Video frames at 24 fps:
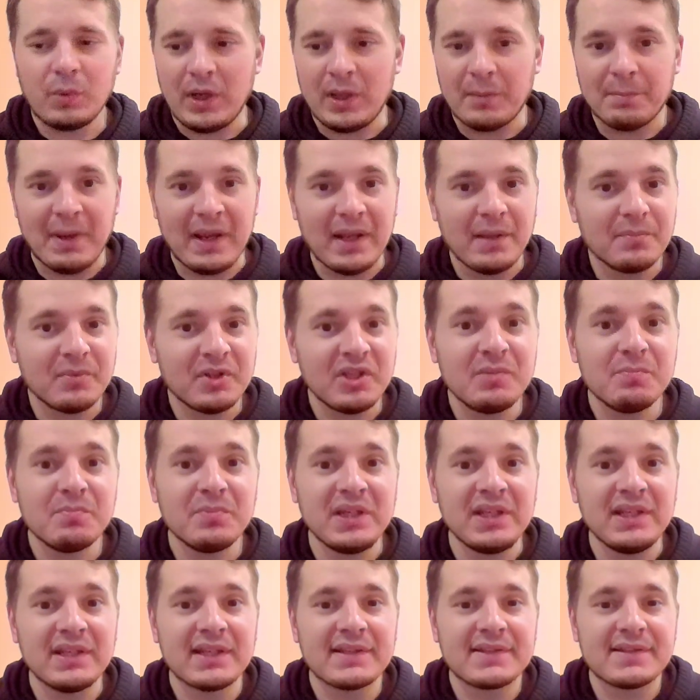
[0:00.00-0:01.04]
And maybe
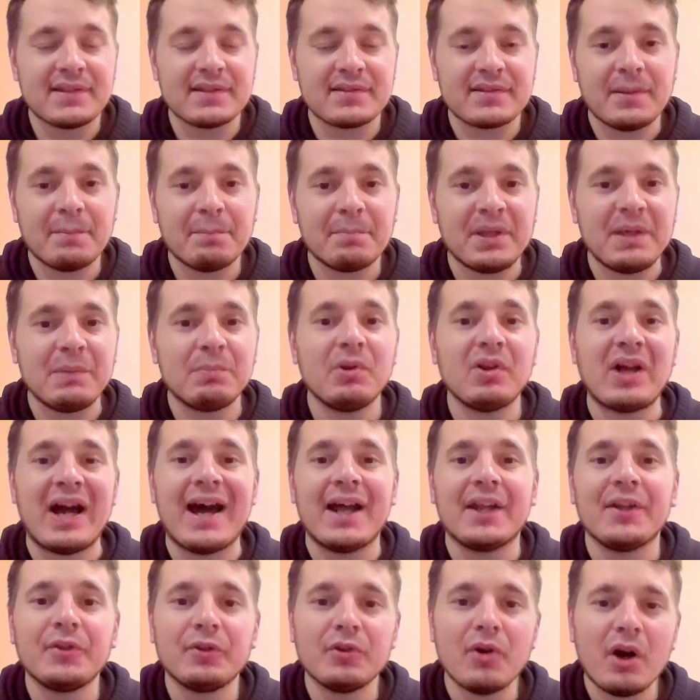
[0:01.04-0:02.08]
be that some people
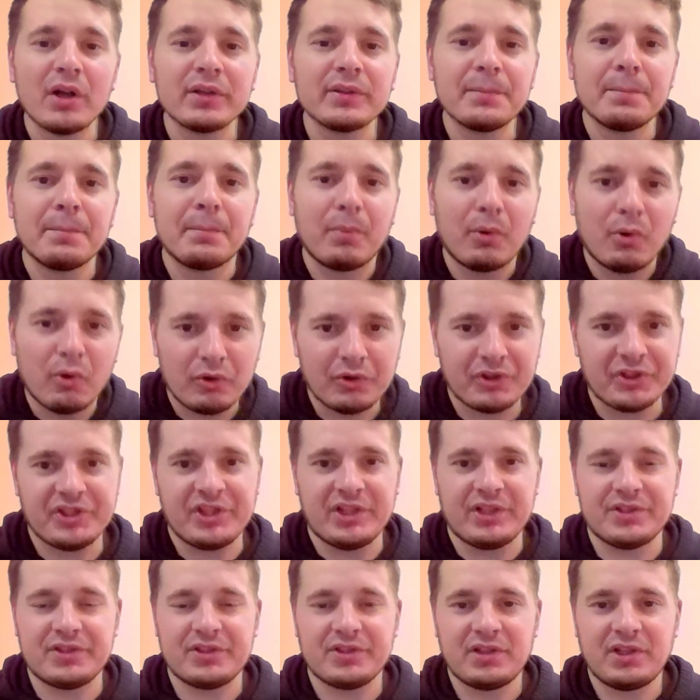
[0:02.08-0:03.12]
are not born
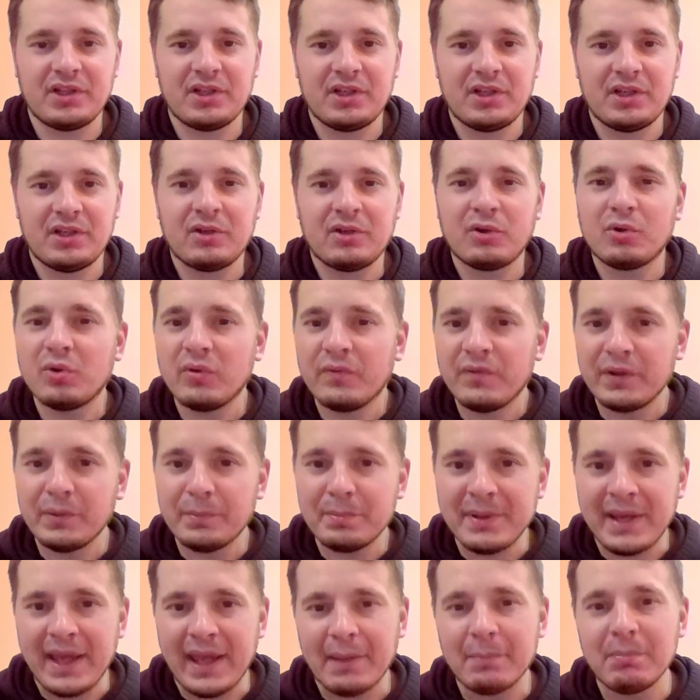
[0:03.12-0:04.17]
yet who
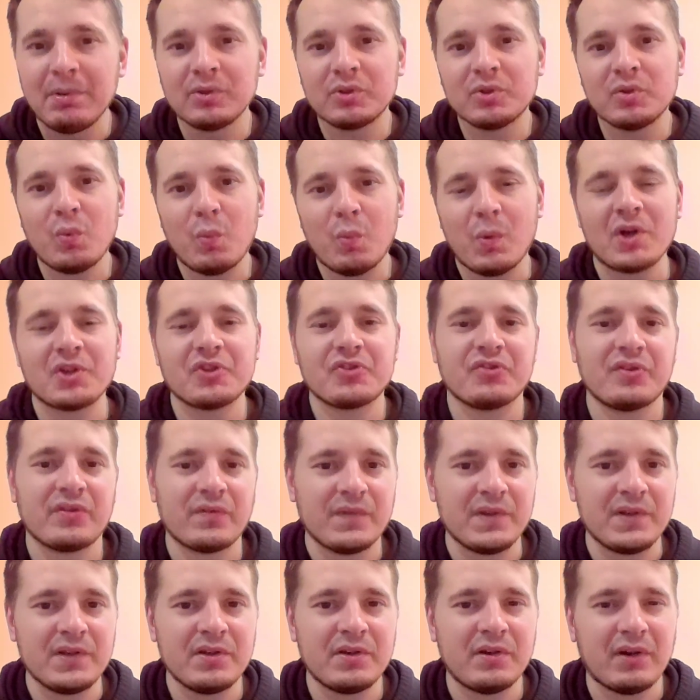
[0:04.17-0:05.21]
will be able to watch
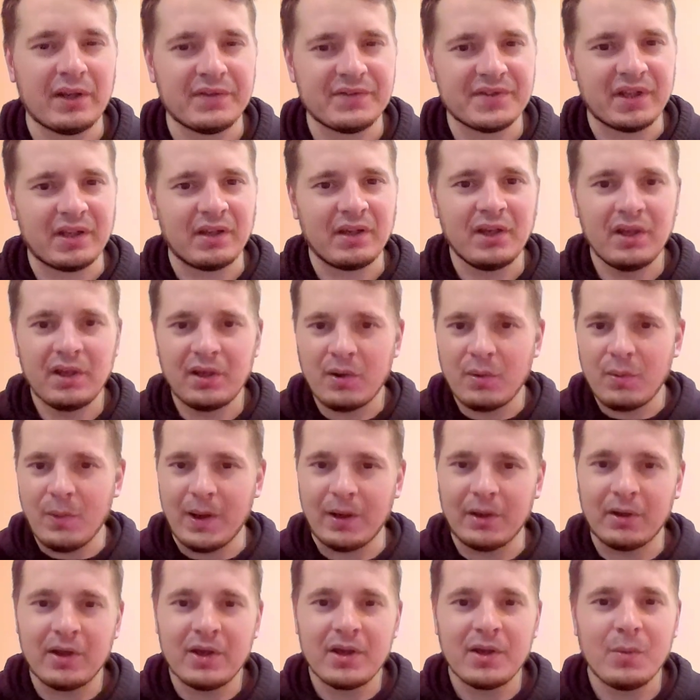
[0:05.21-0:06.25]
this video and say,
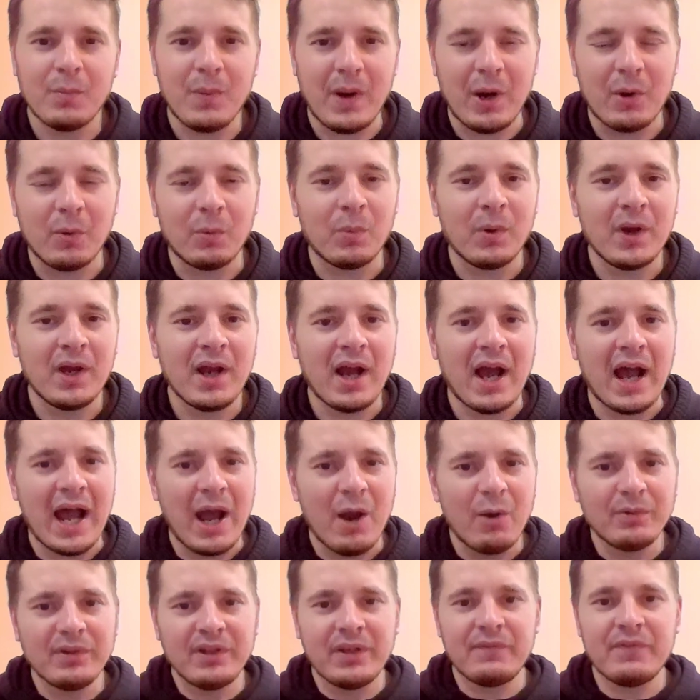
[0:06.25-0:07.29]
wow,
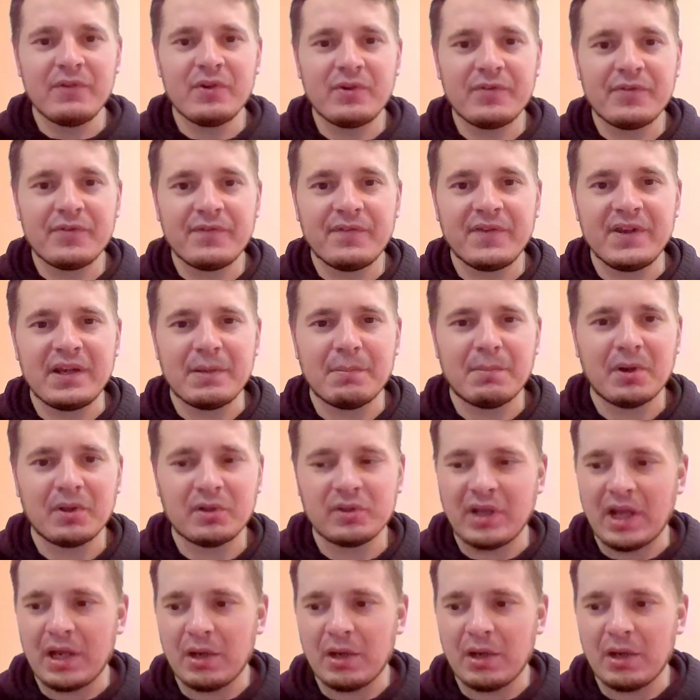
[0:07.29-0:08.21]
how they were to think about it.